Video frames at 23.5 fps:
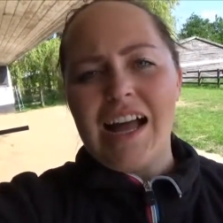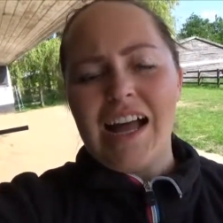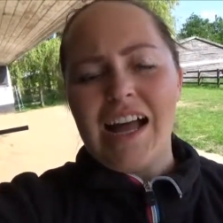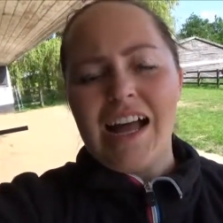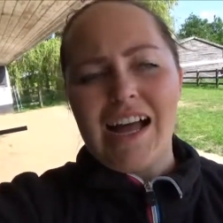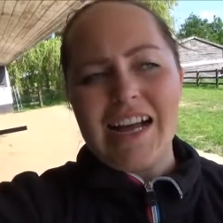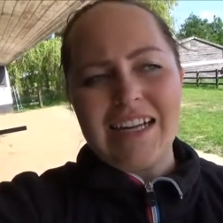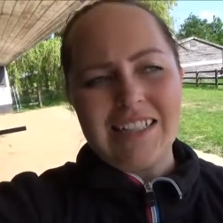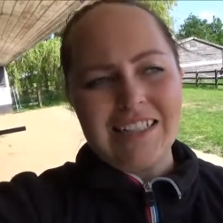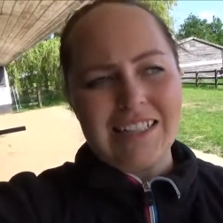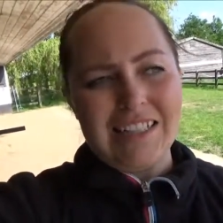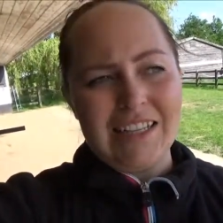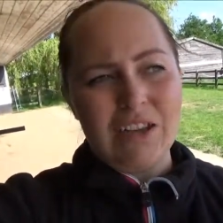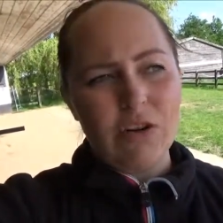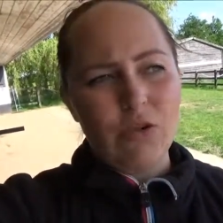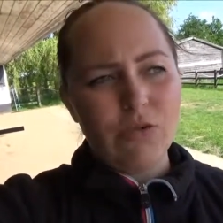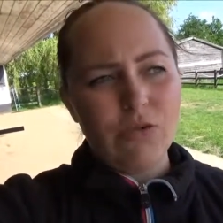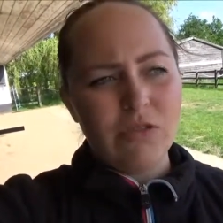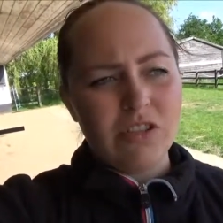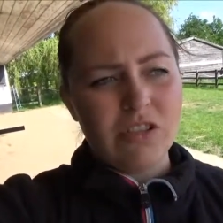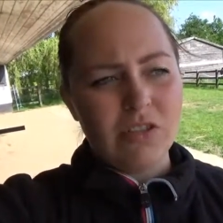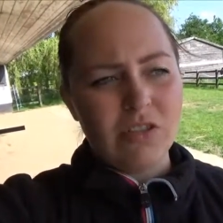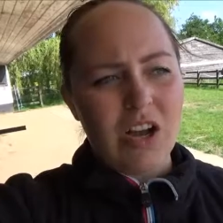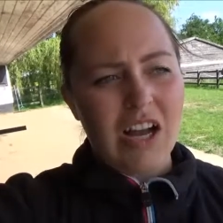And it
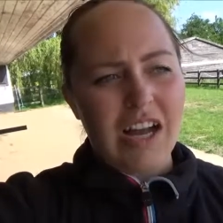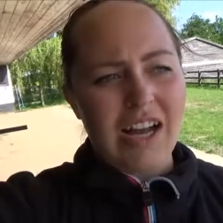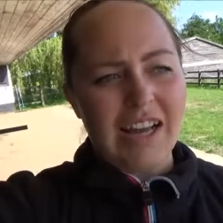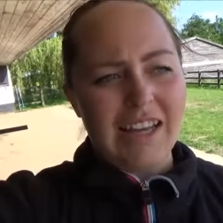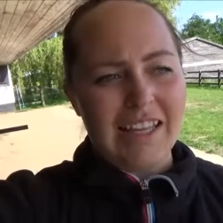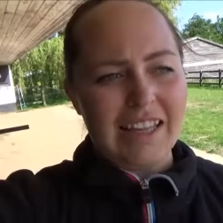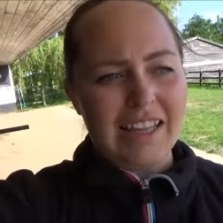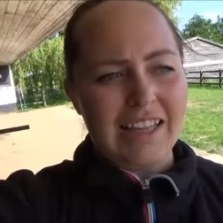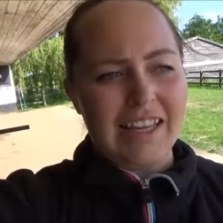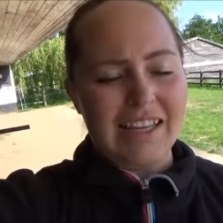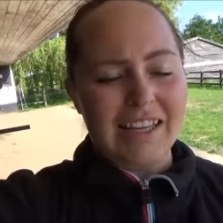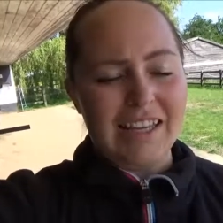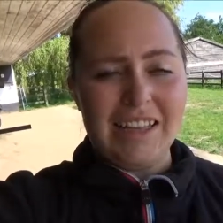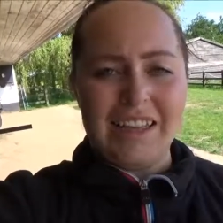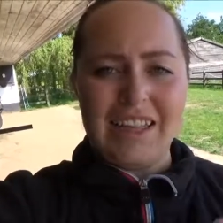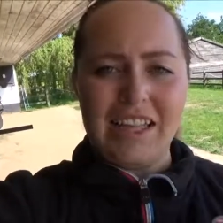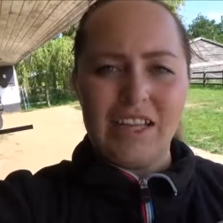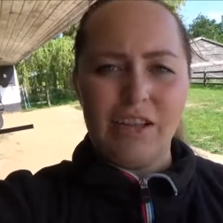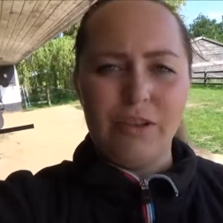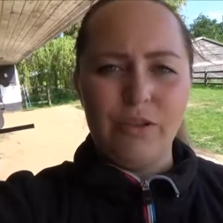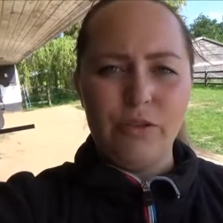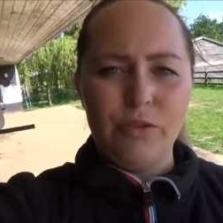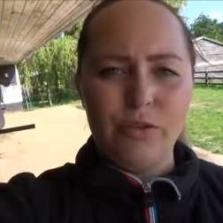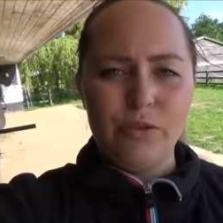also, I think, they
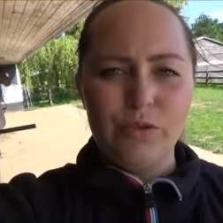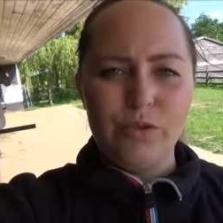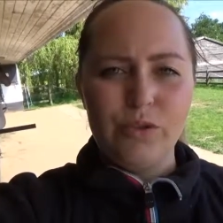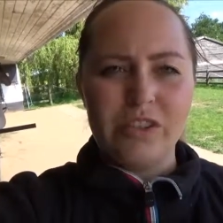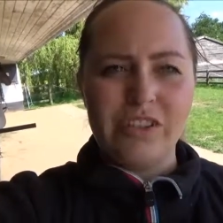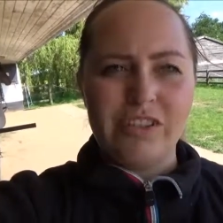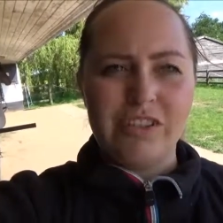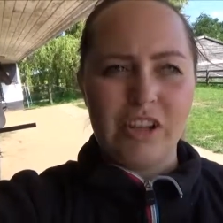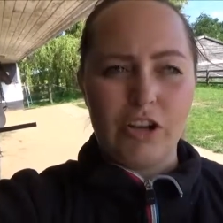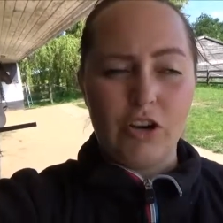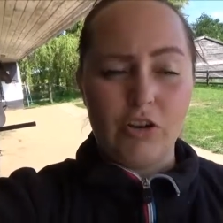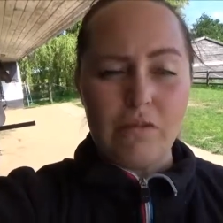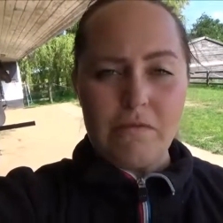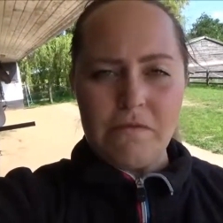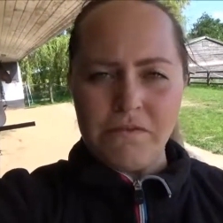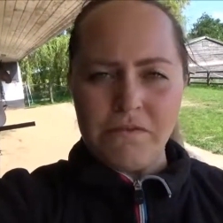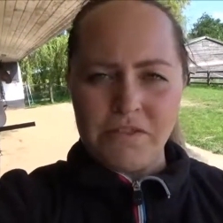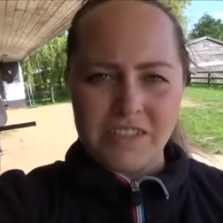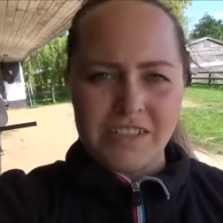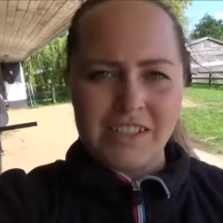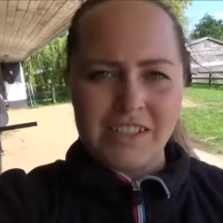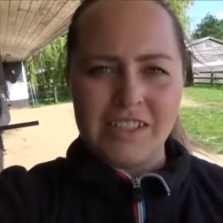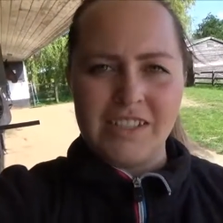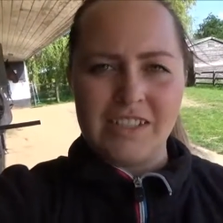lose the
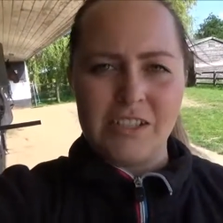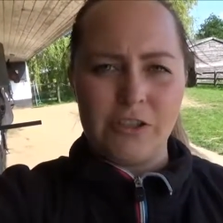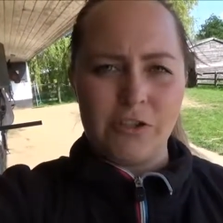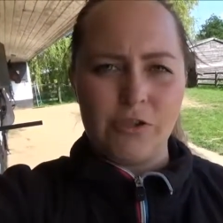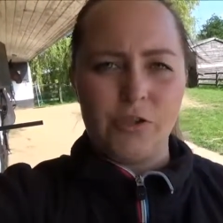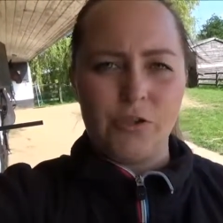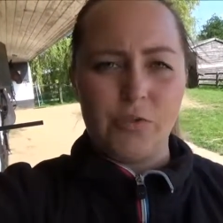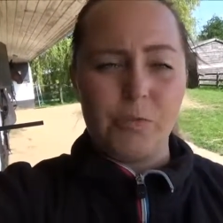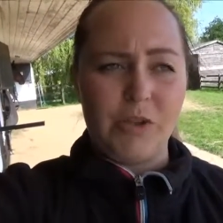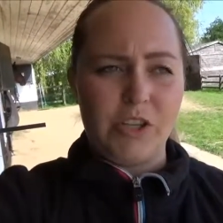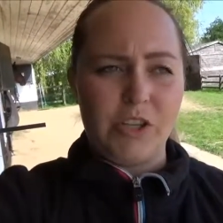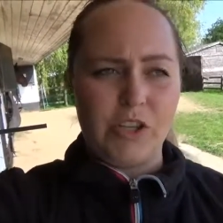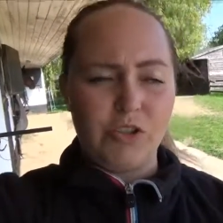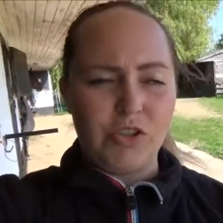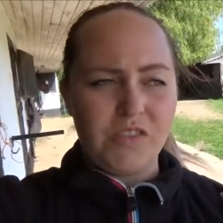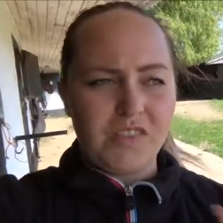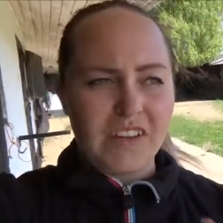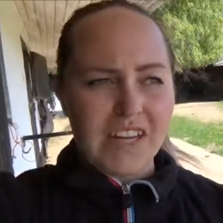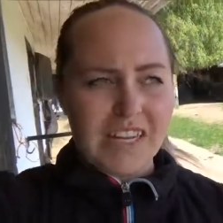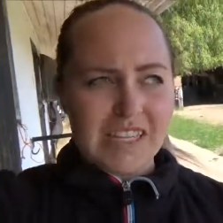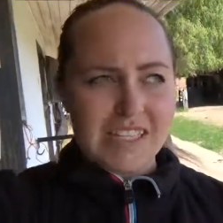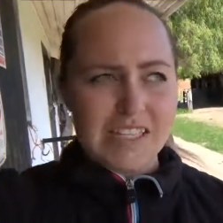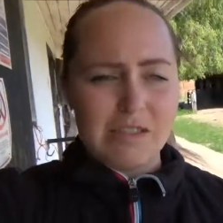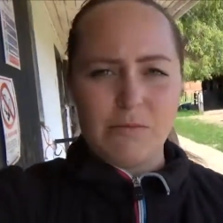confidence in you, because you've
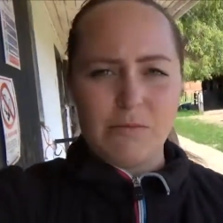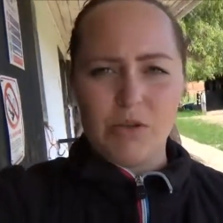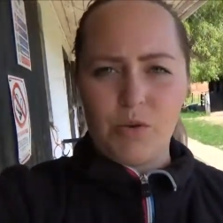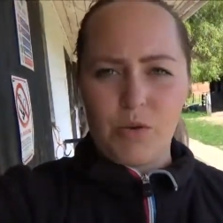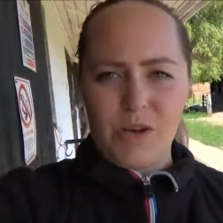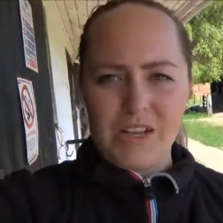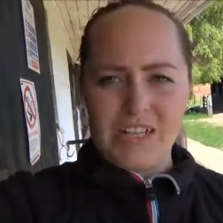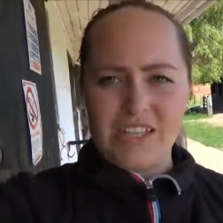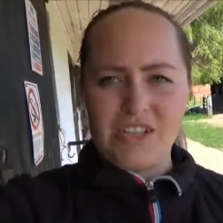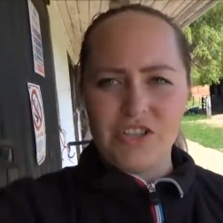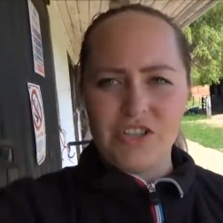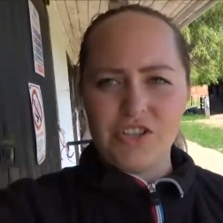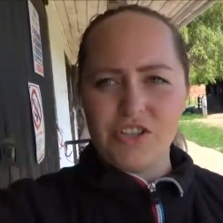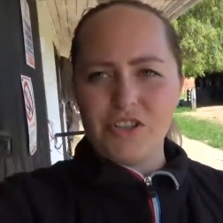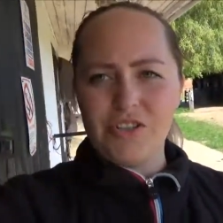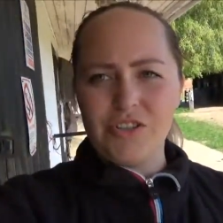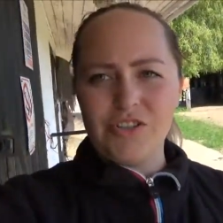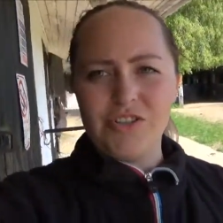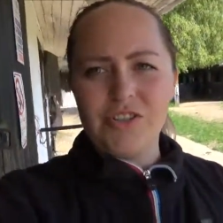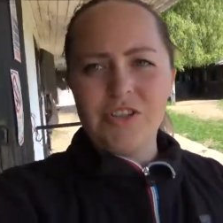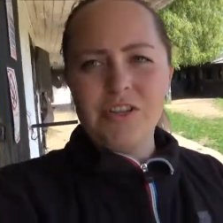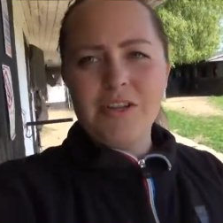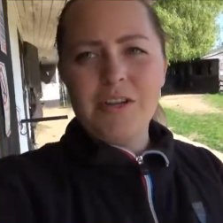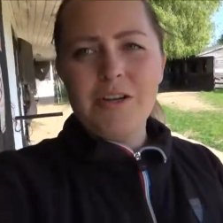asked them a question